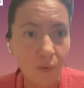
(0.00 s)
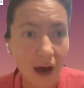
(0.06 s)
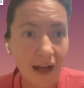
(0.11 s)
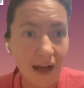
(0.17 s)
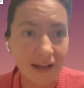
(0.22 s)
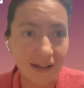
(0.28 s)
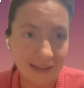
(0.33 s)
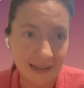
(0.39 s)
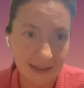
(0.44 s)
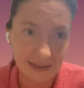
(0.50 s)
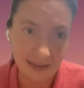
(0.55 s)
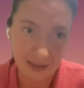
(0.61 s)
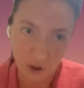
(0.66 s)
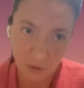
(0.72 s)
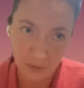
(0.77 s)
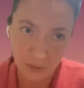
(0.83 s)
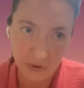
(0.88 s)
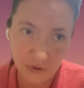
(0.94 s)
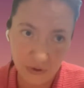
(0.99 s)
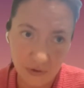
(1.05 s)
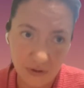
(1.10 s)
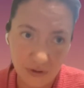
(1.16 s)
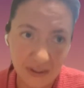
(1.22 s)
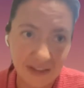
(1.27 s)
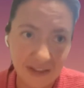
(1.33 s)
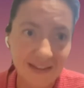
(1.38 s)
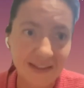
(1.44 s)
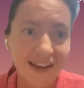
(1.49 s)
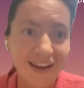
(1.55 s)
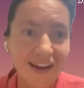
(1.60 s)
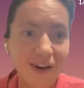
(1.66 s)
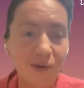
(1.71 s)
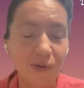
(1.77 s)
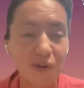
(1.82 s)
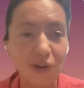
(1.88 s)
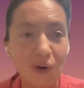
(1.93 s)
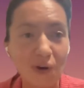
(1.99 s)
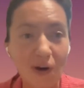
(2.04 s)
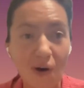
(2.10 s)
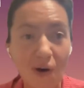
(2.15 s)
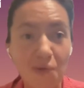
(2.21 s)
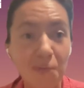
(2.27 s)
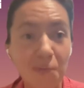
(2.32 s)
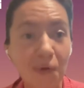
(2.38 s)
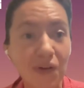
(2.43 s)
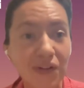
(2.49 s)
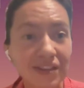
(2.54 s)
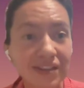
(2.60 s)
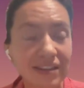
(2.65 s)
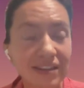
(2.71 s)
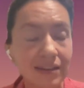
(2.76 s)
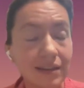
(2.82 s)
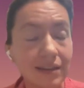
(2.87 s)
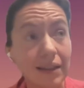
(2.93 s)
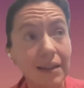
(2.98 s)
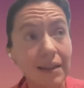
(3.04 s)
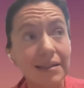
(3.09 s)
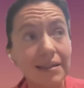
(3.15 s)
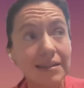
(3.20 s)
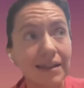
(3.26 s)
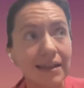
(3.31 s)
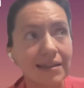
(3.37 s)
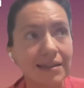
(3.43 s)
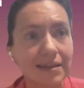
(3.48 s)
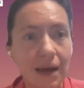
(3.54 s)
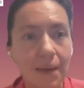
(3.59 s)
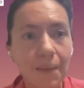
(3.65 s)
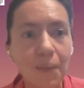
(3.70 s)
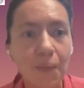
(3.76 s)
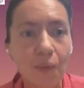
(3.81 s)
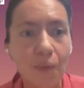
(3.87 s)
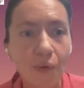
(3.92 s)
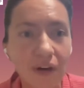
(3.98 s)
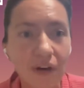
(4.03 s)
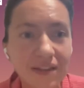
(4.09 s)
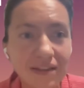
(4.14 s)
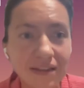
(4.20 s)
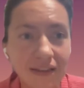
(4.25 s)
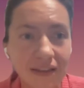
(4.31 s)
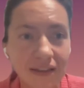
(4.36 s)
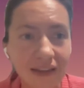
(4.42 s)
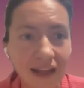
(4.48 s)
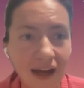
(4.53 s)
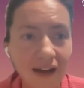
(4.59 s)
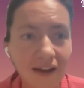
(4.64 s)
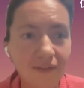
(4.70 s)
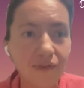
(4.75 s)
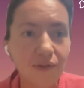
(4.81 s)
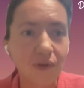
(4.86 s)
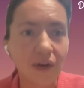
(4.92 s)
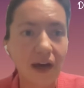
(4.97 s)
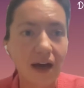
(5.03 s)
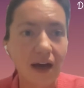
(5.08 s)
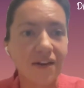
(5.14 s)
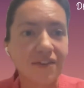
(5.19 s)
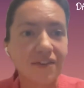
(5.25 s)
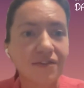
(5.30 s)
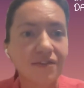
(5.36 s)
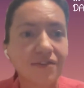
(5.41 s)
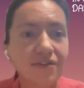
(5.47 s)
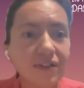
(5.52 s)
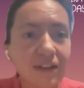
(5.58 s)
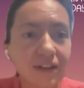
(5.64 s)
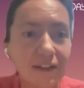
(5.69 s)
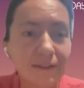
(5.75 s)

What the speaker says: while accessing opportunities? We know how important it is at some point in life to have